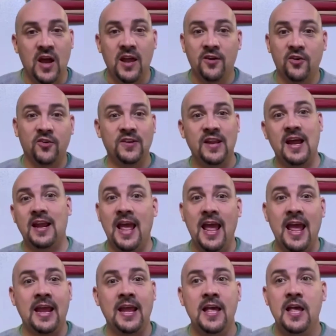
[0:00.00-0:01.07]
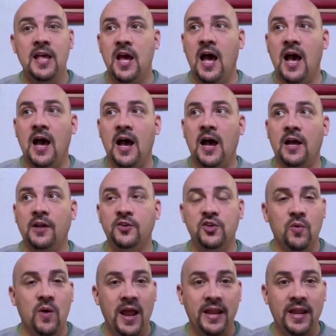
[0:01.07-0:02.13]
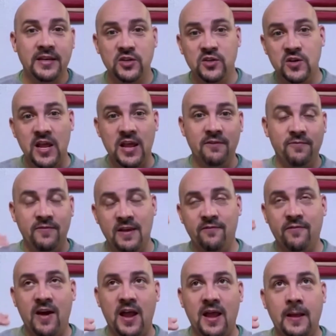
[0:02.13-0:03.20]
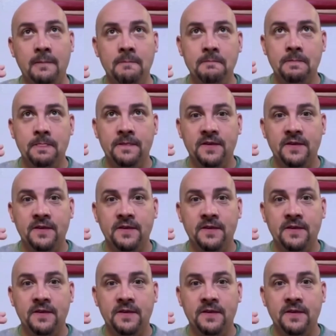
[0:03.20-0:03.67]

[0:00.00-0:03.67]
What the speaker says: To understand, hey, do I, if I